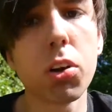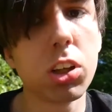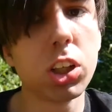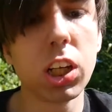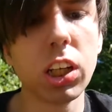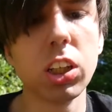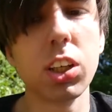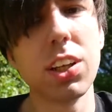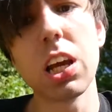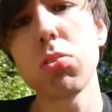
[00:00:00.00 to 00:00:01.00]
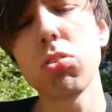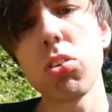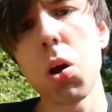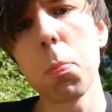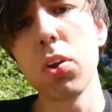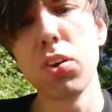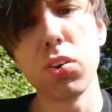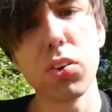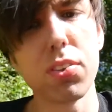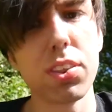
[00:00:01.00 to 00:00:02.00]
want to change the f-stop and
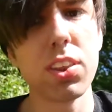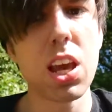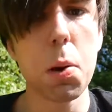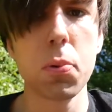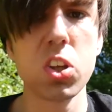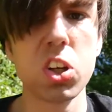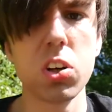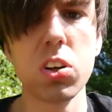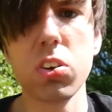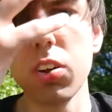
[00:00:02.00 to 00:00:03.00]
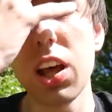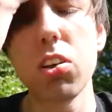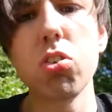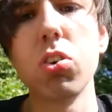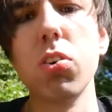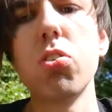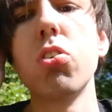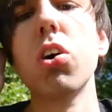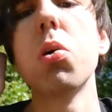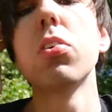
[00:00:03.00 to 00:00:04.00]
the aperture and all that sort of
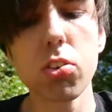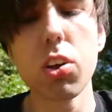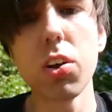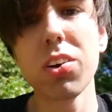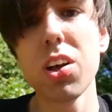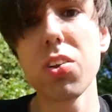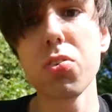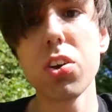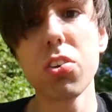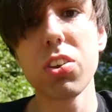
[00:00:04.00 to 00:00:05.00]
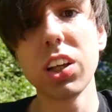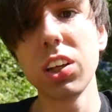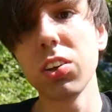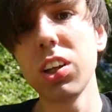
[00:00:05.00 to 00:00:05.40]
stuff. So the first thing you'll